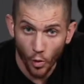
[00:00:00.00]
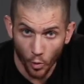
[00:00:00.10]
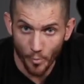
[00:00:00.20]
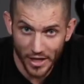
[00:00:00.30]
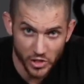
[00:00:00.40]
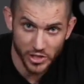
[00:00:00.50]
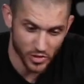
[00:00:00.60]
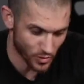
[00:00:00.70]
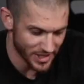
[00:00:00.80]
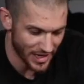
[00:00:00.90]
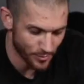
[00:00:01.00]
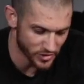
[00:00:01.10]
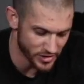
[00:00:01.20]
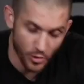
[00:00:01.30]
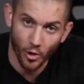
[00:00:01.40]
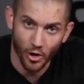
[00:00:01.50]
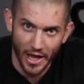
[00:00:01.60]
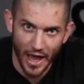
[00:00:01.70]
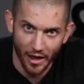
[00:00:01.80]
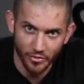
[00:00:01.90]
or benches or tables that you already
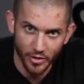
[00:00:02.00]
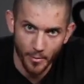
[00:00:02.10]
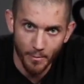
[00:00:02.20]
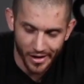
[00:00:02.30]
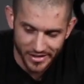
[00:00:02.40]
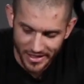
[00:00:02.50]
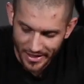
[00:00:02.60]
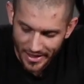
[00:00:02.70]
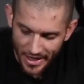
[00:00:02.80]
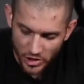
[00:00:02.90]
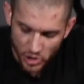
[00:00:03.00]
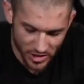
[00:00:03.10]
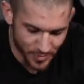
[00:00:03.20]
have. But just